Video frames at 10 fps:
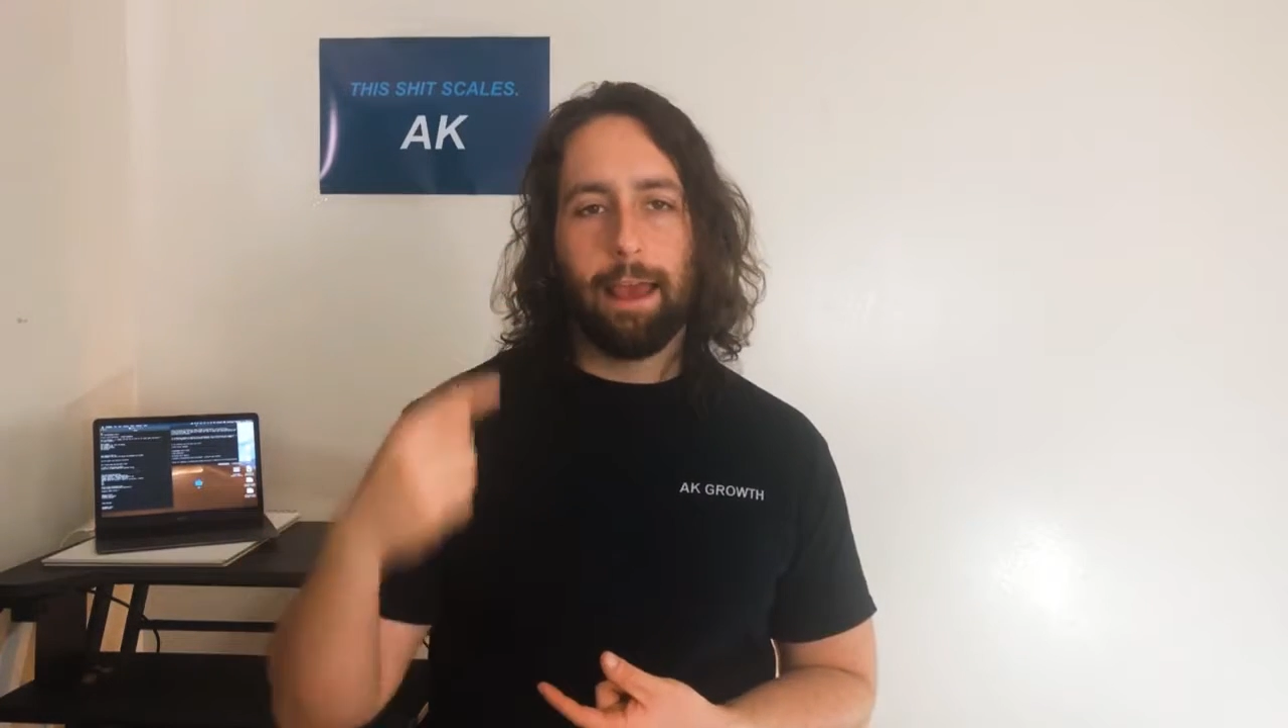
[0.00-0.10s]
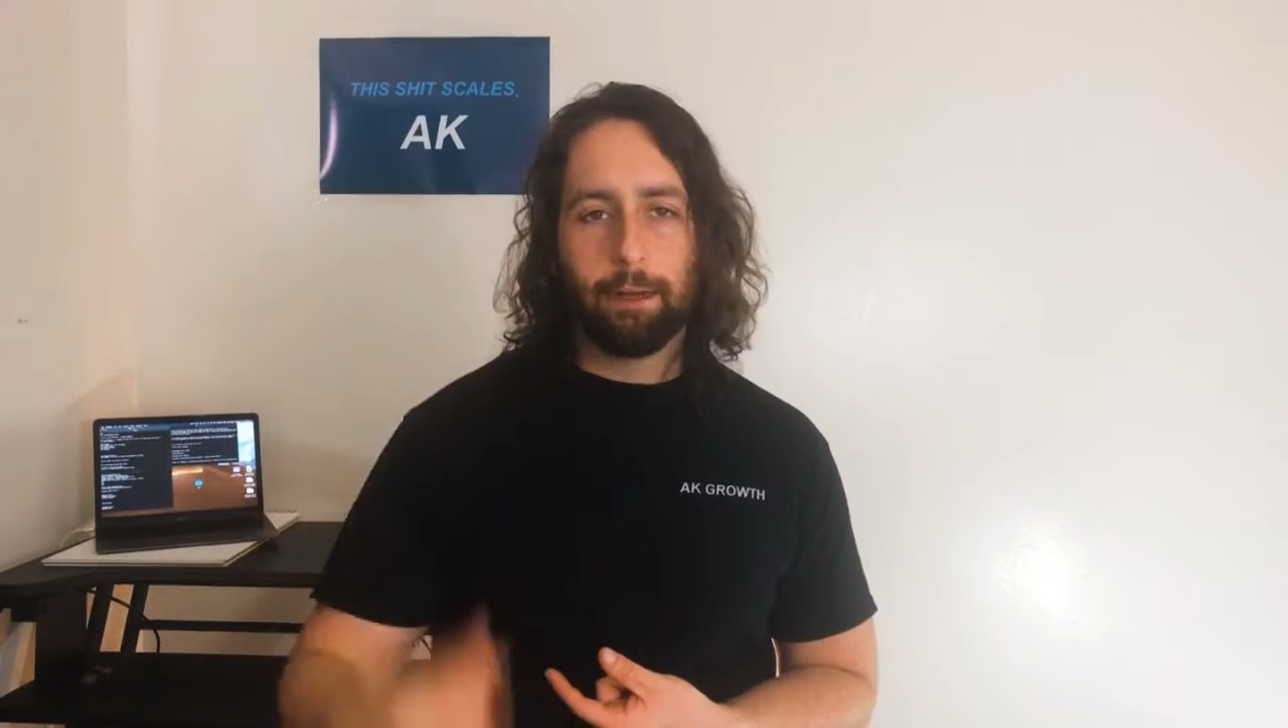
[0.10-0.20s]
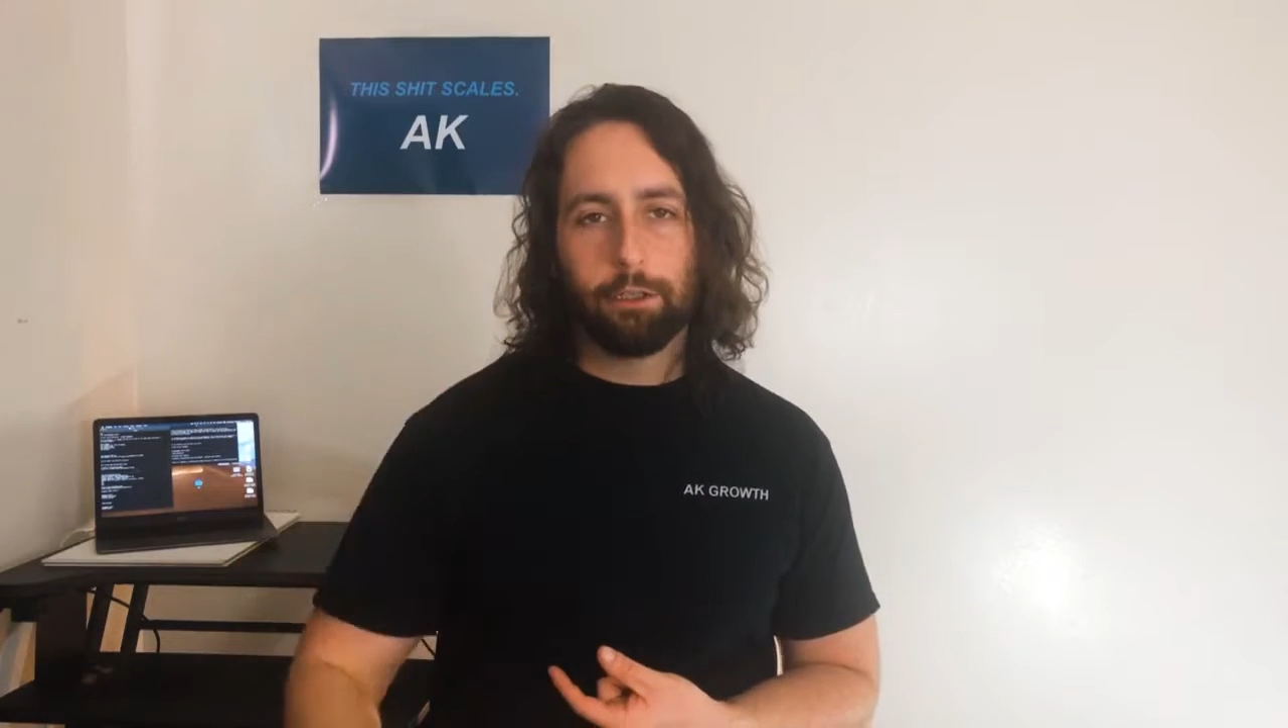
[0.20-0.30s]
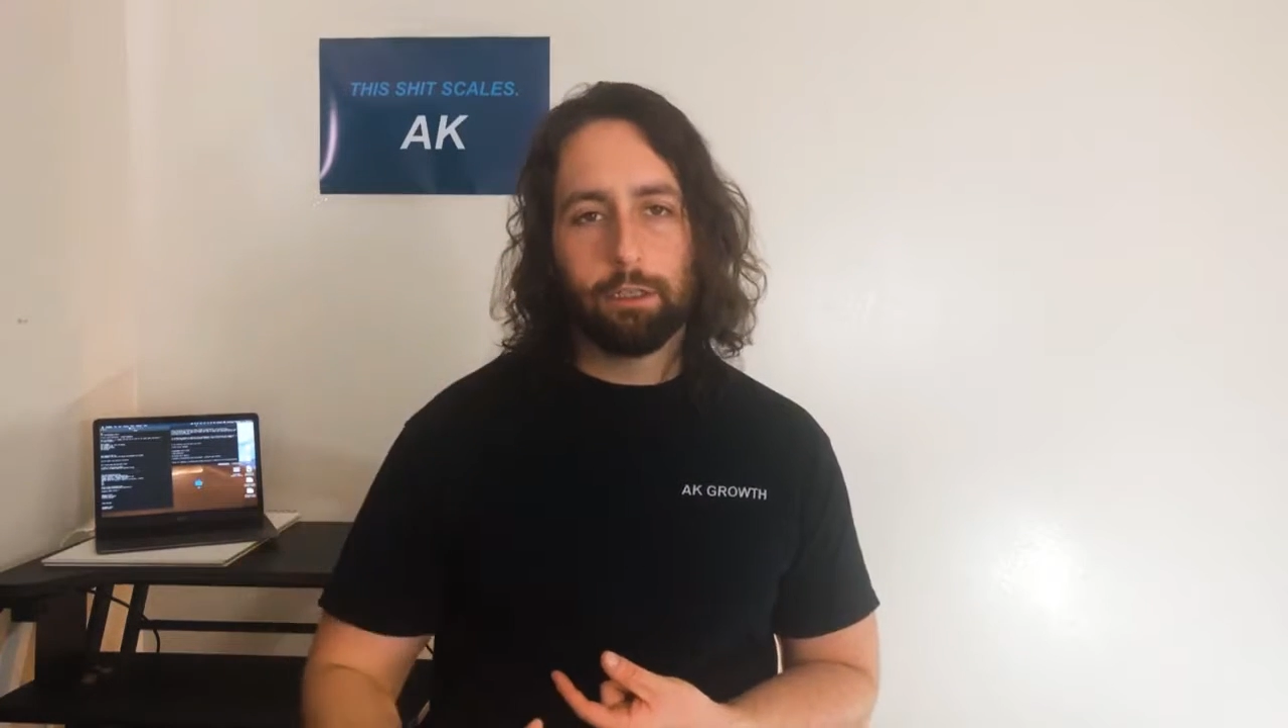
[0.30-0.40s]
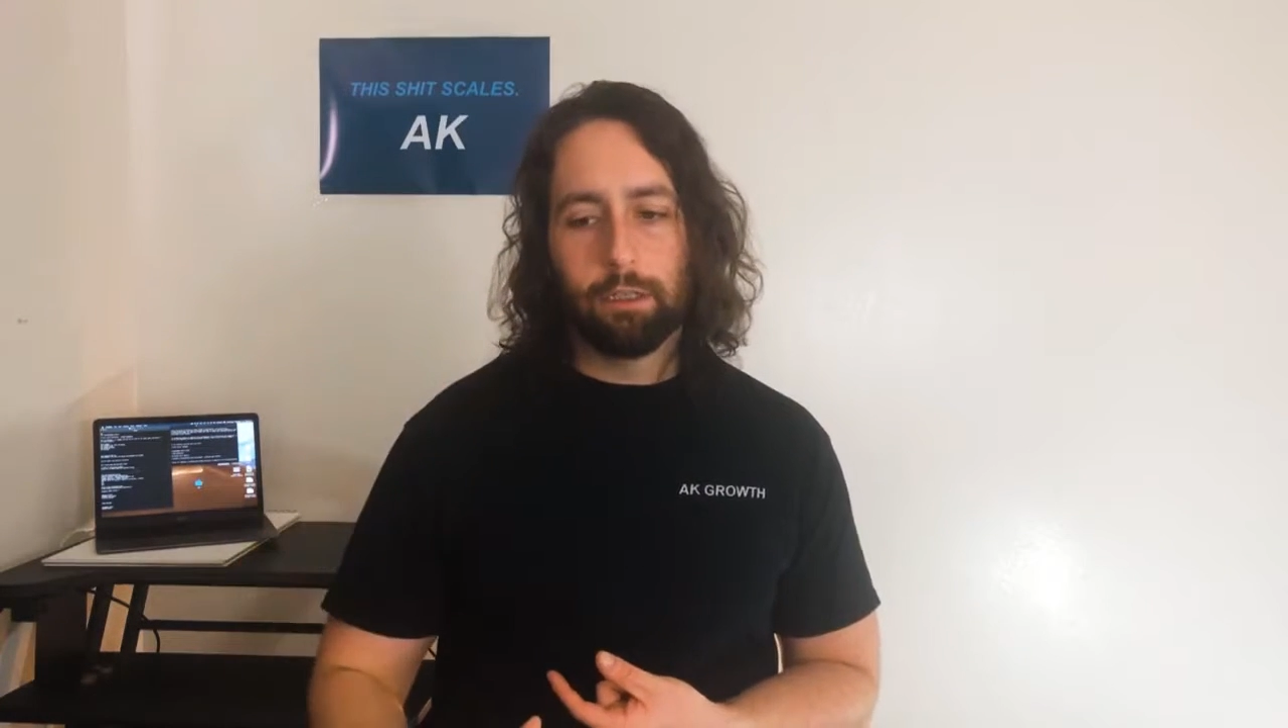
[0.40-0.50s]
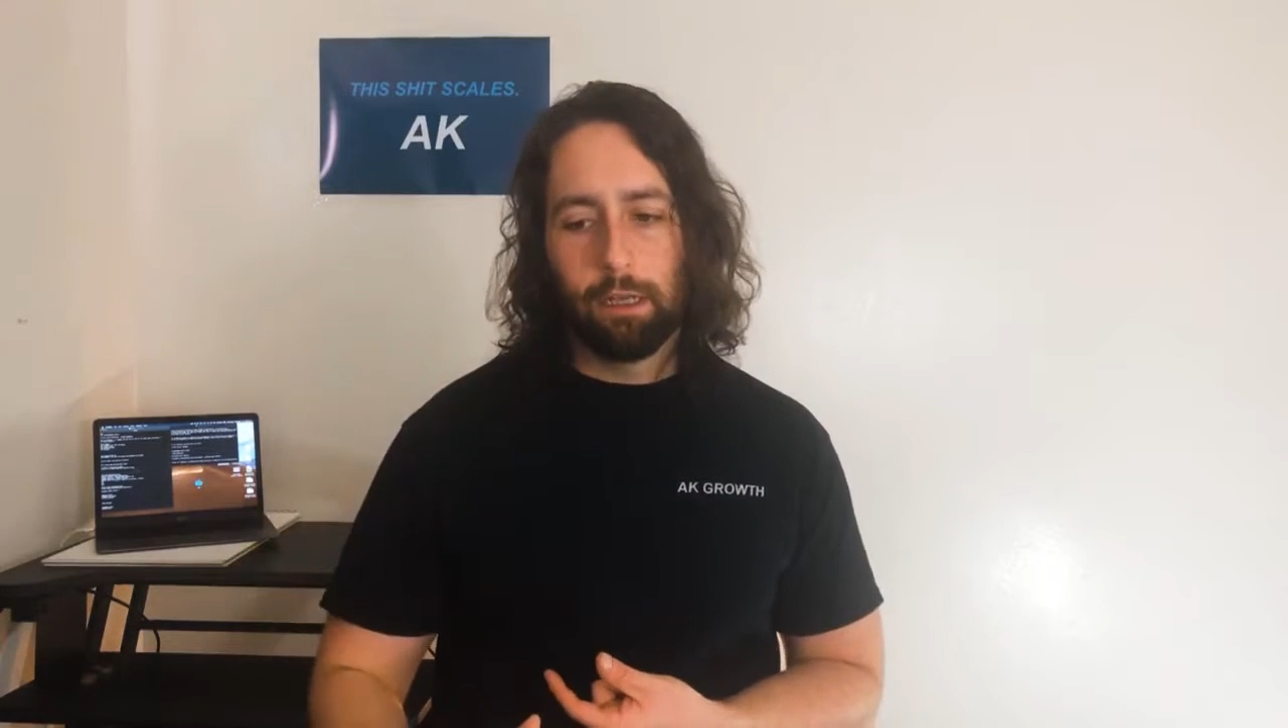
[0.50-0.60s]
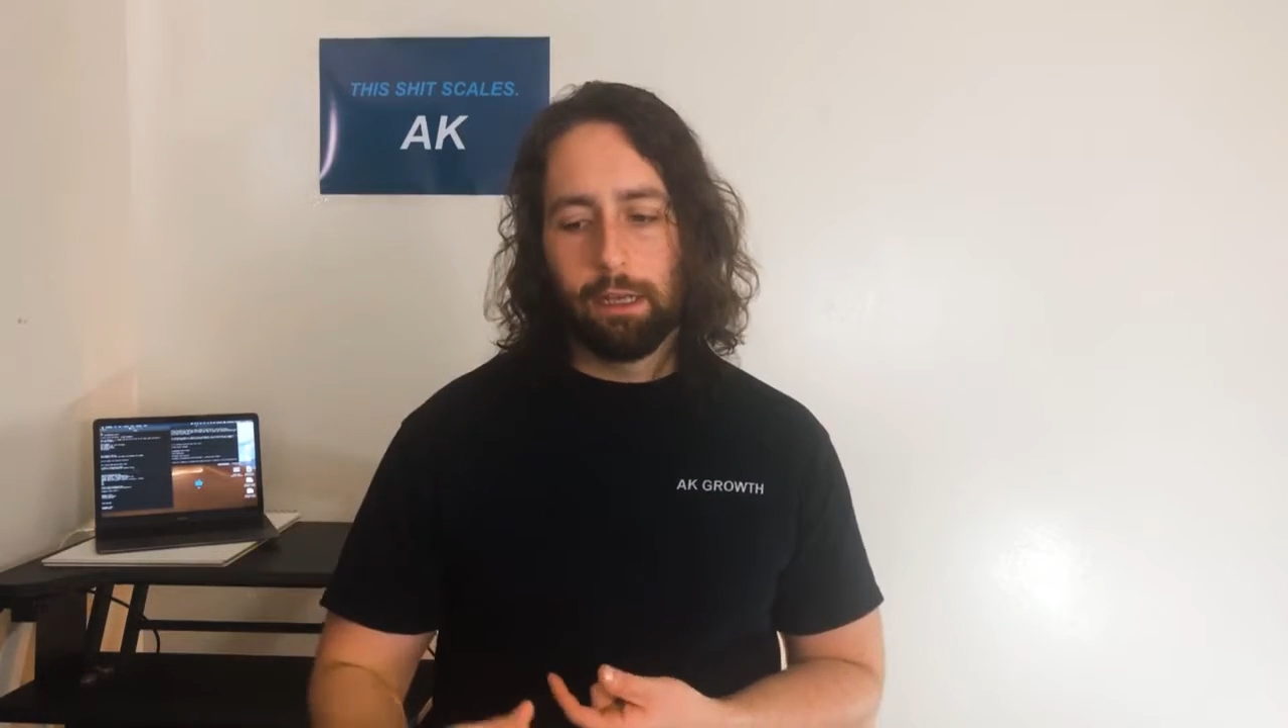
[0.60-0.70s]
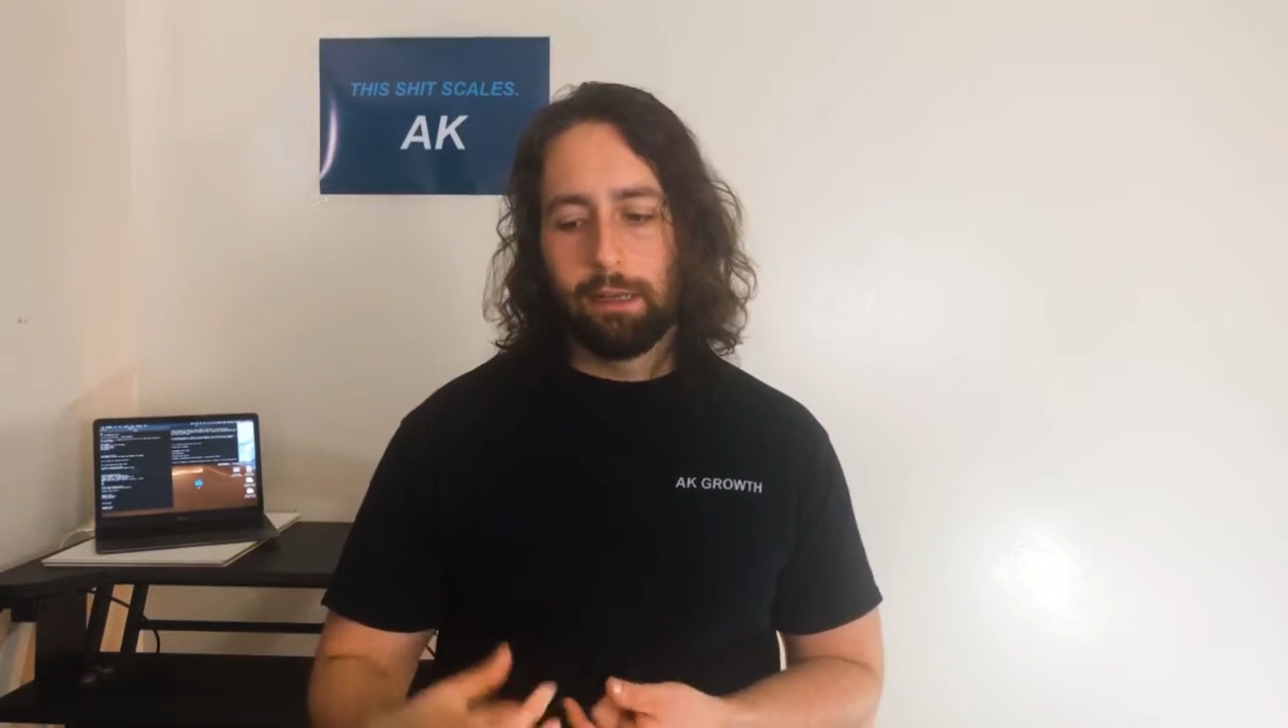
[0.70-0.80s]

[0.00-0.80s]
action,